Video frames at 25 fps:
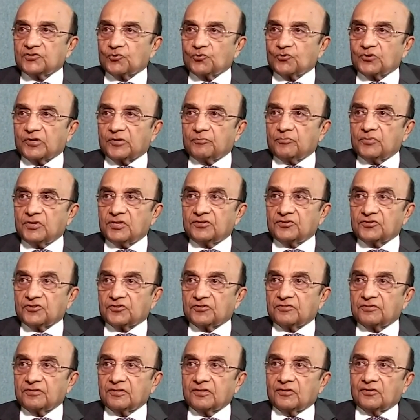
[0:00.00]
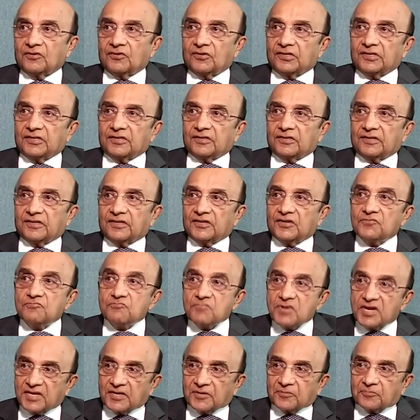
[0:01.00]
own ambition
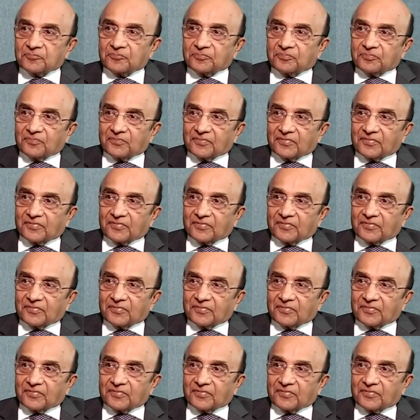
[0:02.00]
in me.